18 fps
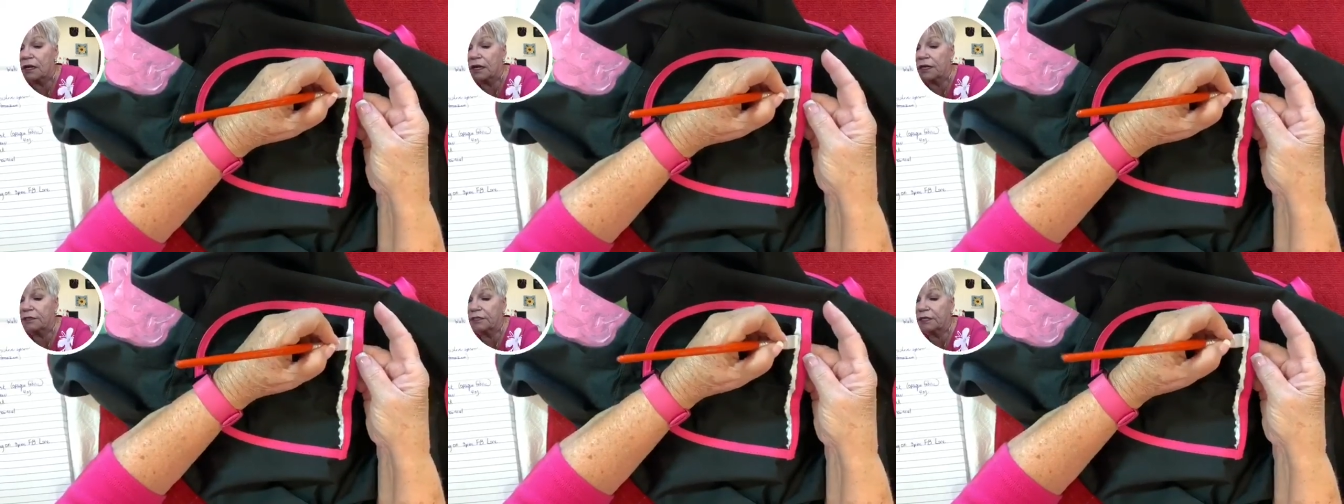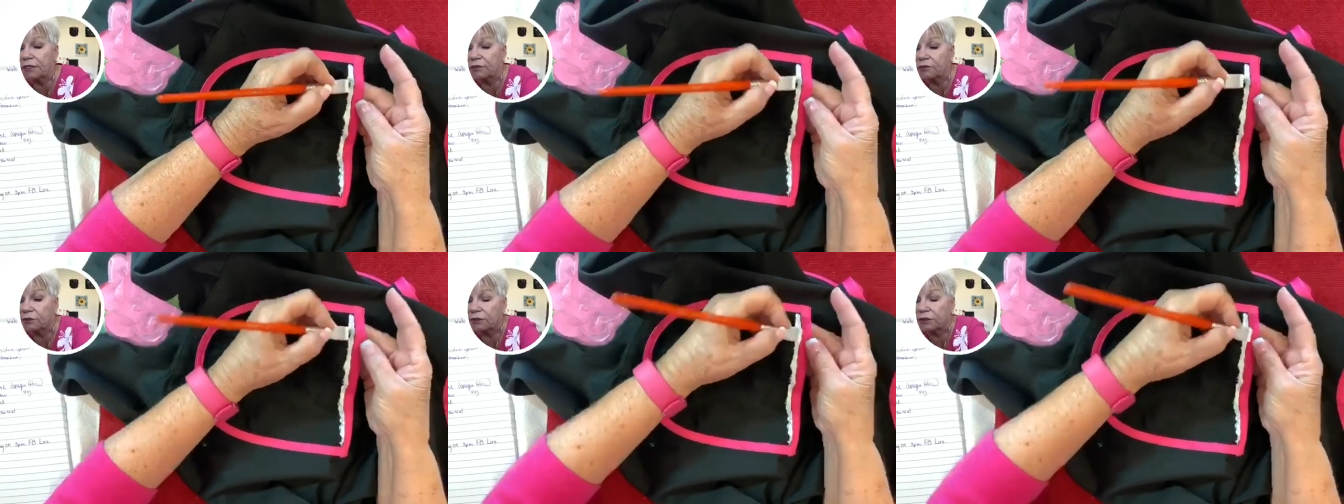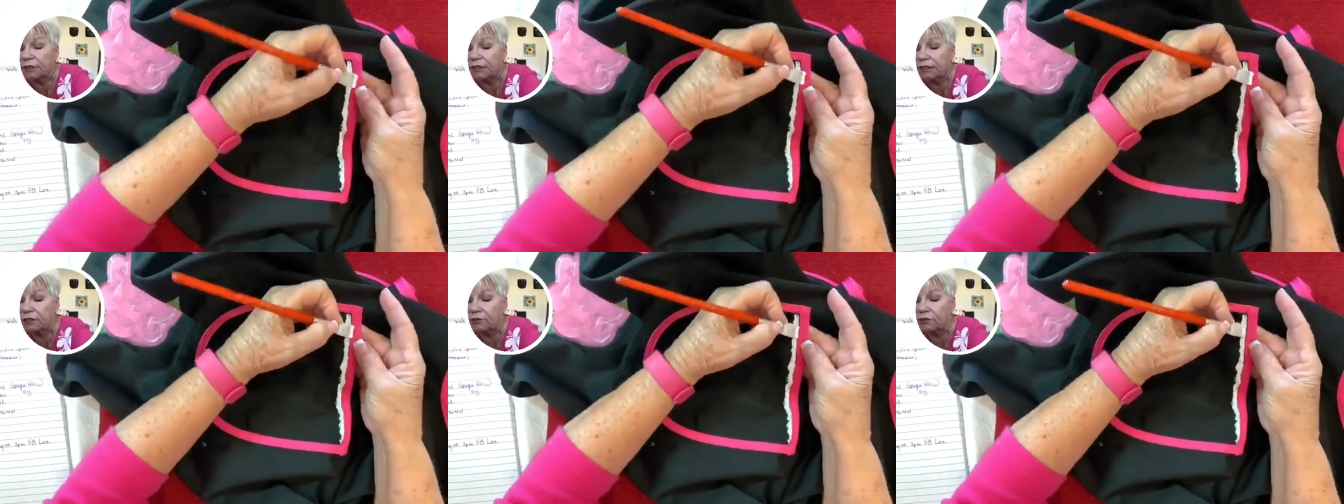Another
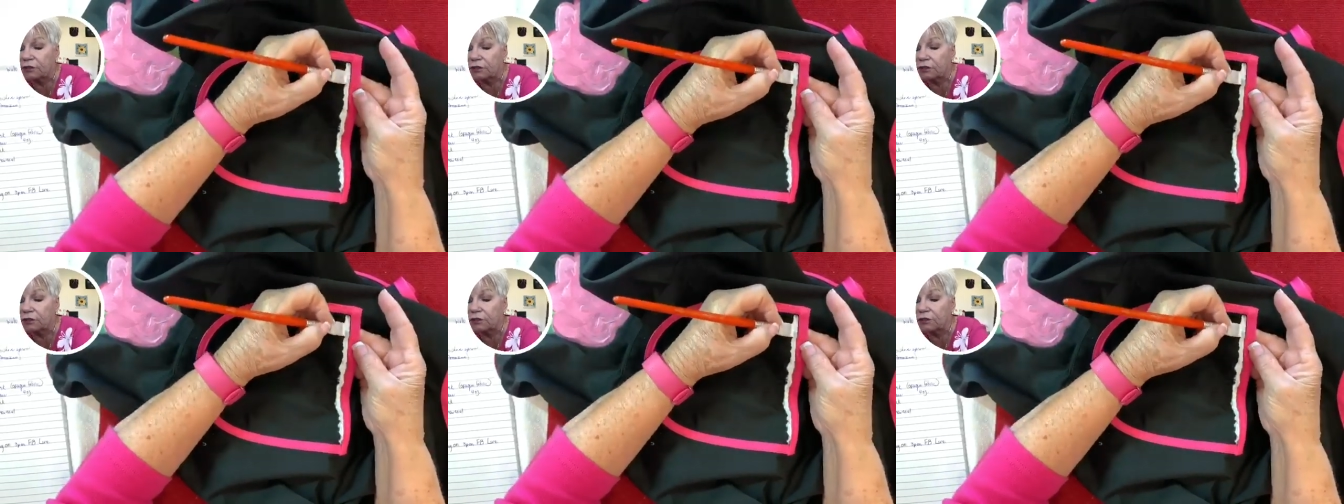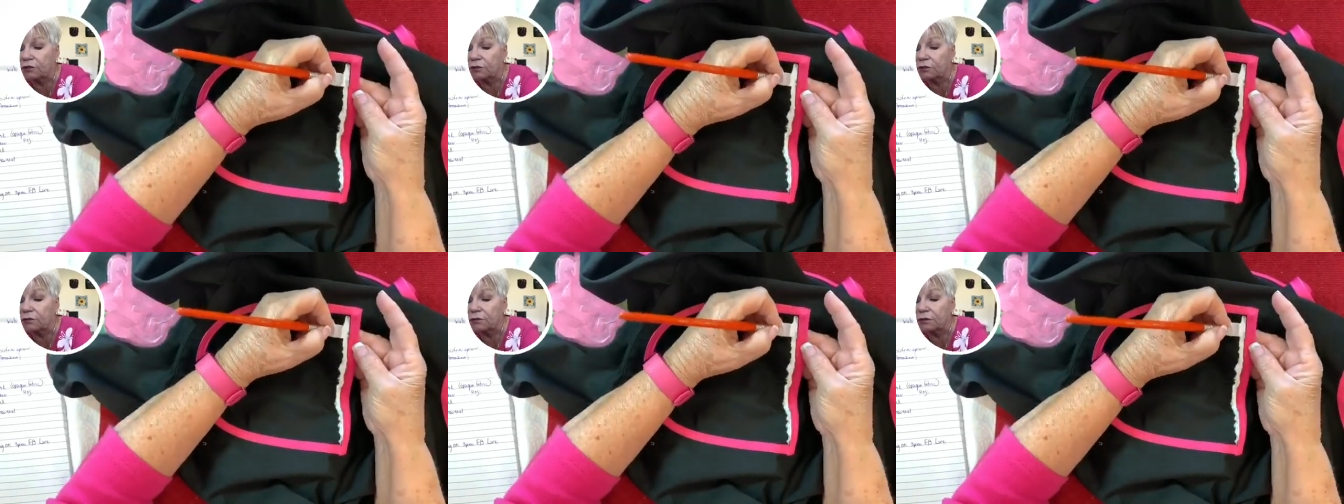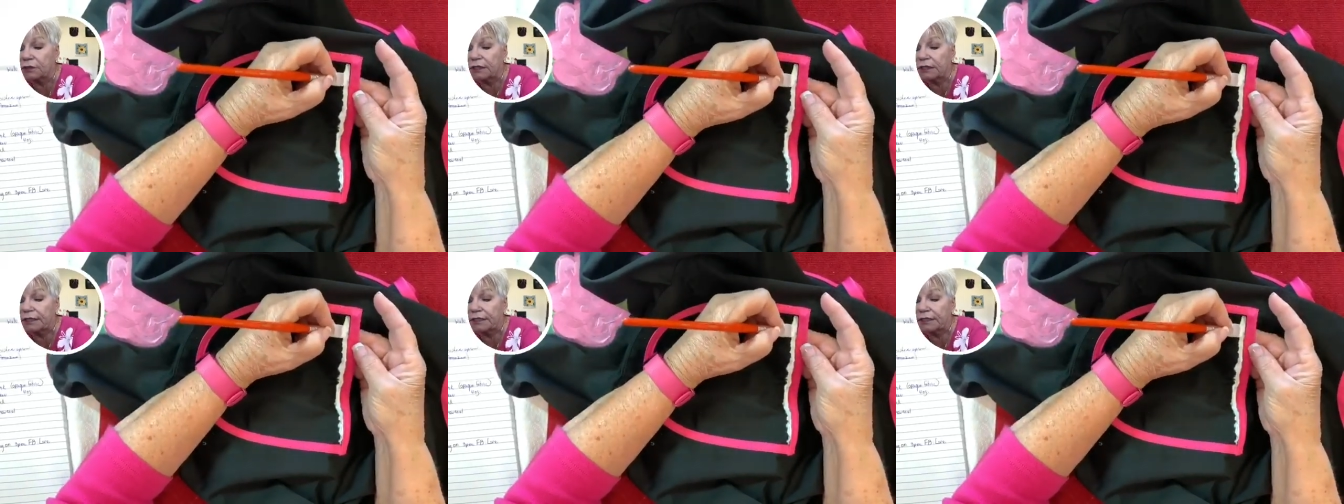thing you could
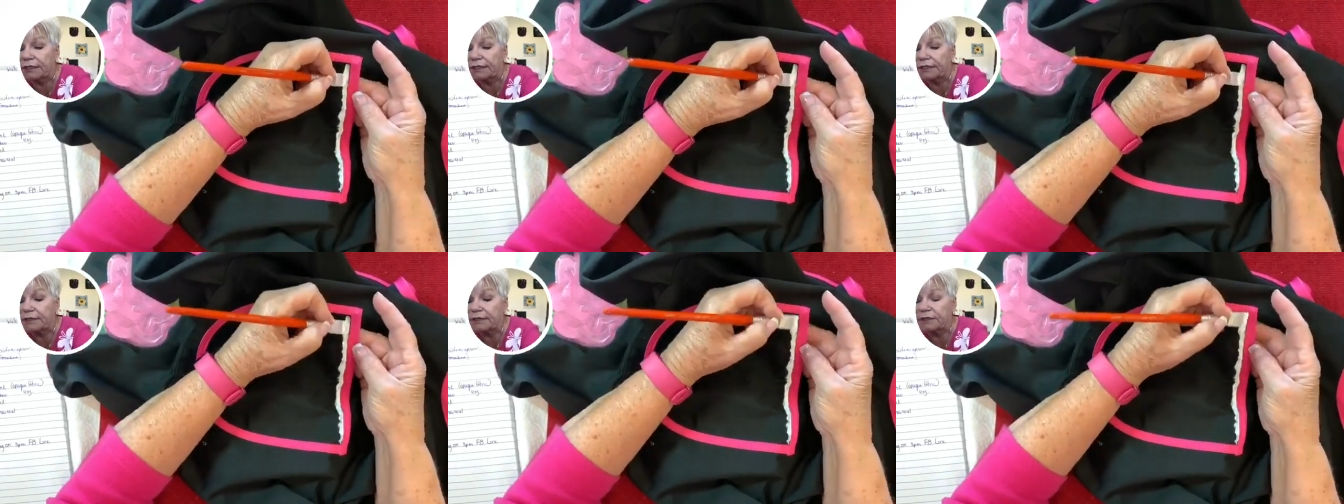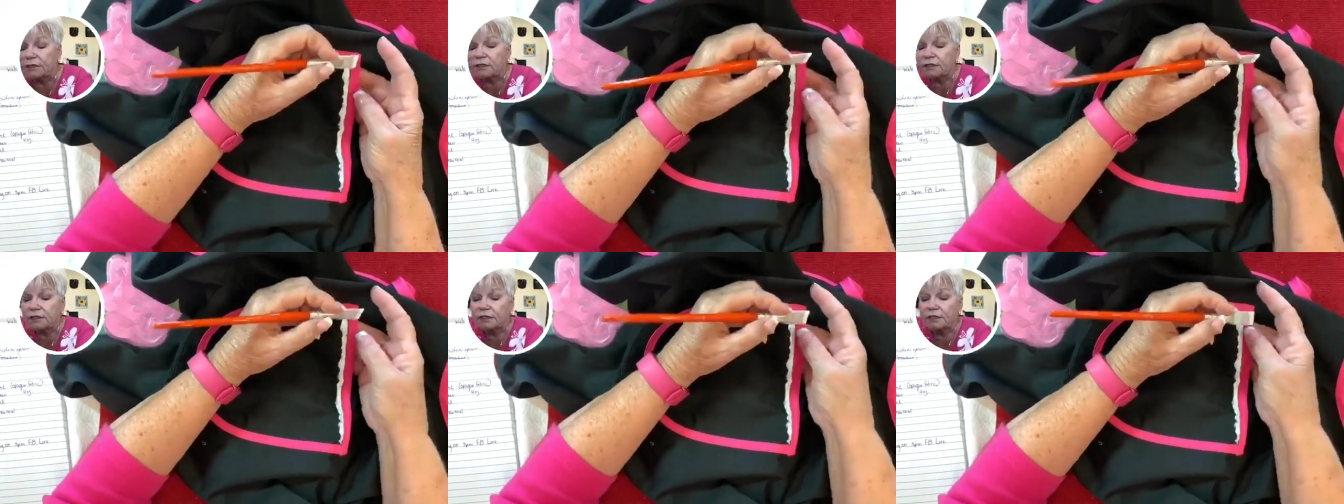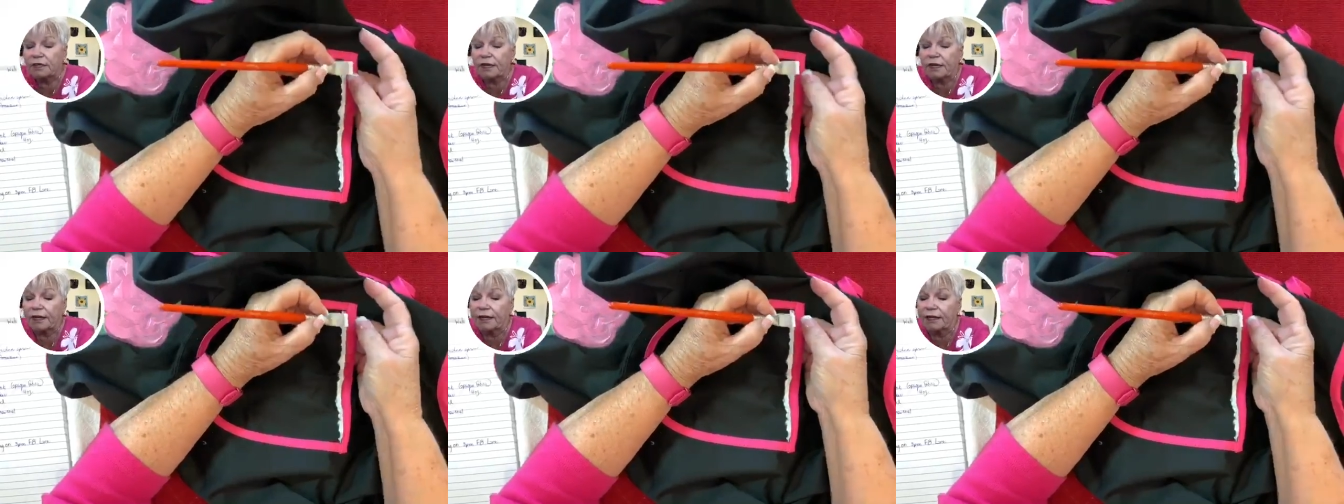do is to
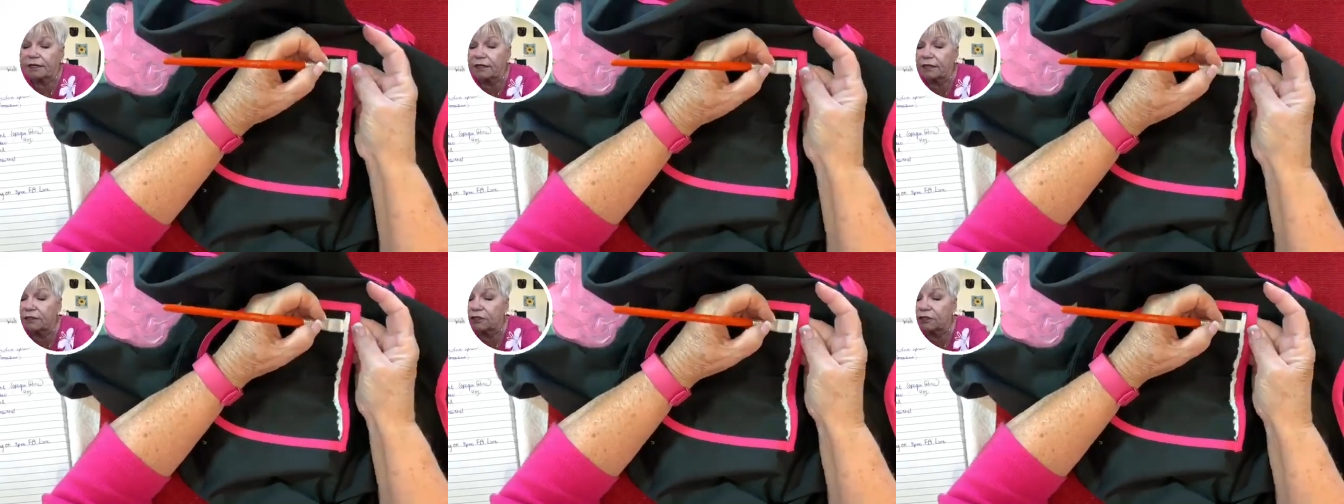take